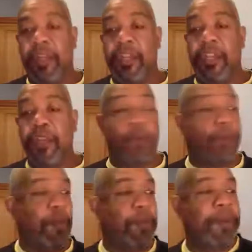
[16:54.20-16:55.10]

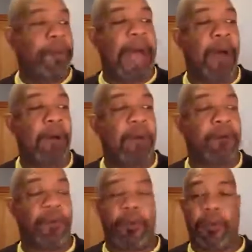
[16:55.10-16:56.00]
You,
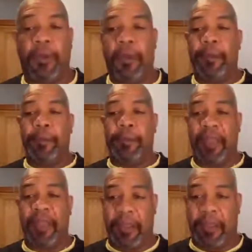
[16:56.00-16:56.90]
powerful
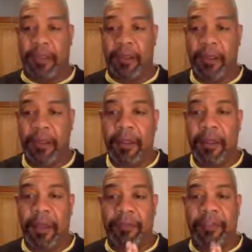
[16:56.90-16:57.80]
being
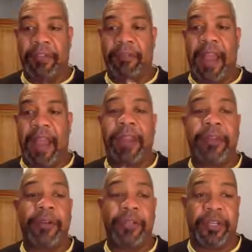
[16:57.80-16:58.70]
of divine
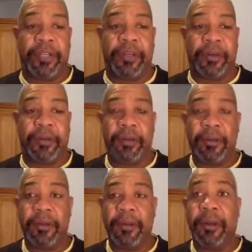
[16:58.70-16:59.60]
energy,
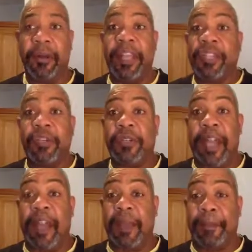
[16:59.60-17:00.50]
it's your
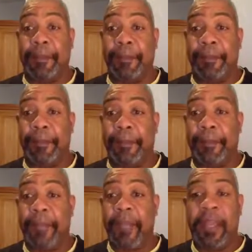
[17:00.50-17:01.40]
time.
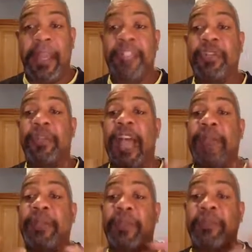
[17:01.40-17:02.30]
It's your
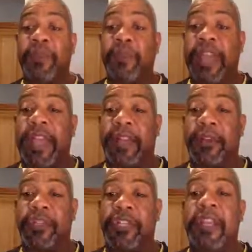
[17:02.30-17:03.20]
time to convert that
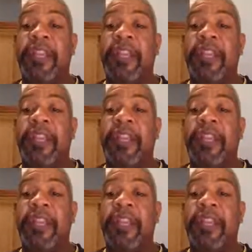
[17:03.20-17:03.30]
energy